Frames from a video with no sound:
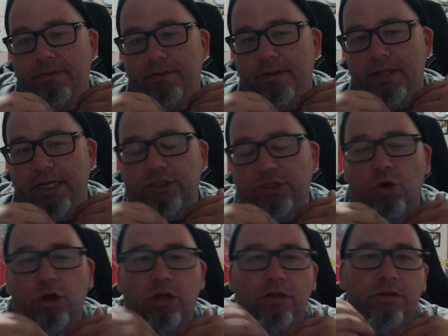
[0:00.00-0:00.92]
it's
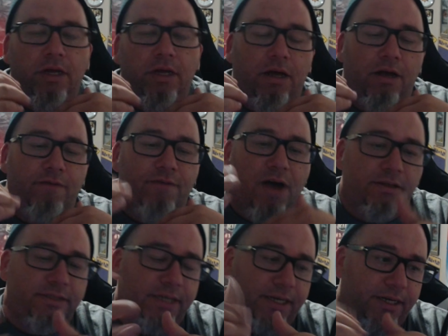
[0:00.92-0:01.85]
all
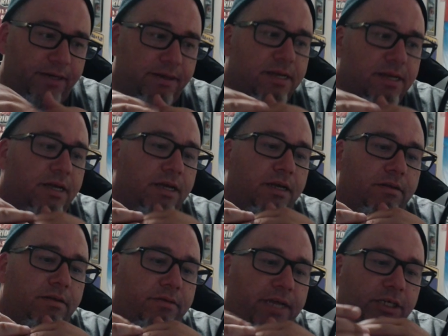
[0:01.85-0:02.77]
volunteer.
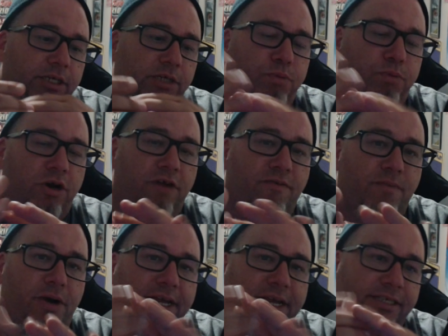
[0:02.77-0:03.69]
They just put enough
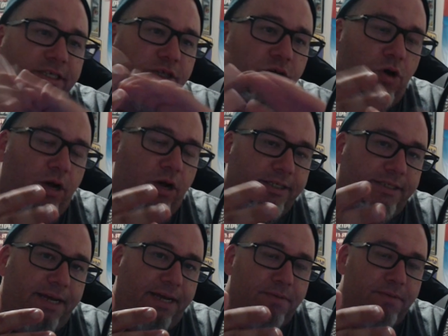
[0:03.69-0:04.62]
money into the haunt to
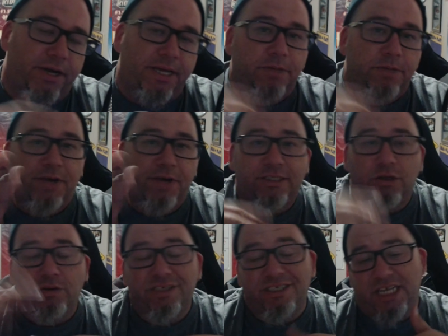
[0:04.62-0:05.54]
take money, and the rest
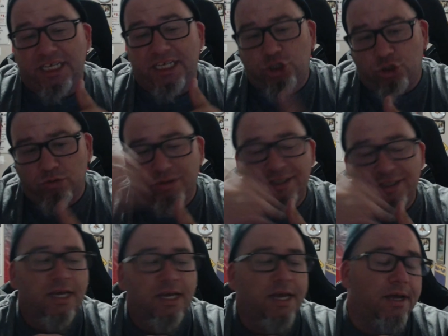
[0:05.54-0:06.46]
goes to St. Jude's,
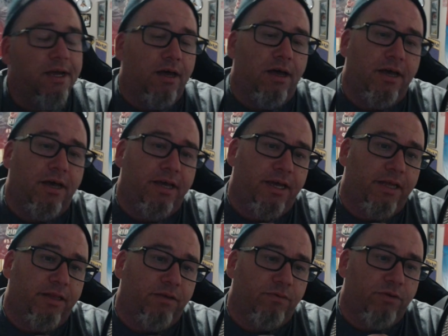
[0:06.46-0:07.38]

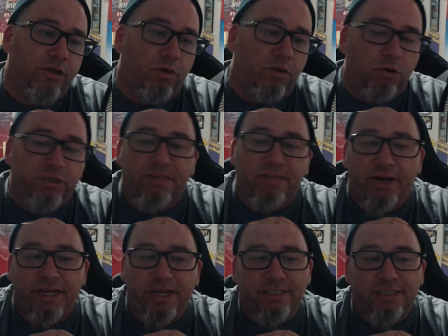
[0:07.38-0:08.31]
and most of the
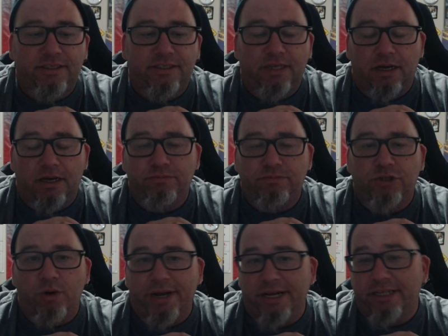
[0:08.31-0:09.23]
money gets
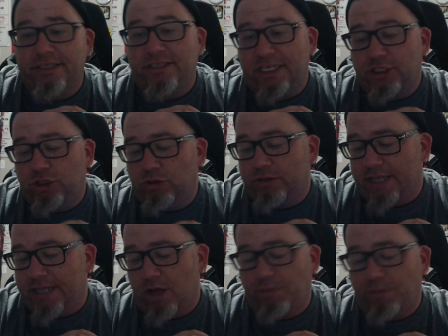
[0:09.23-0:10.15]
donated to St. Jude's to
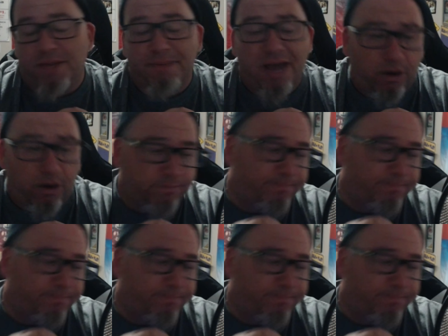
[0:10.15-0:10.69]
help them out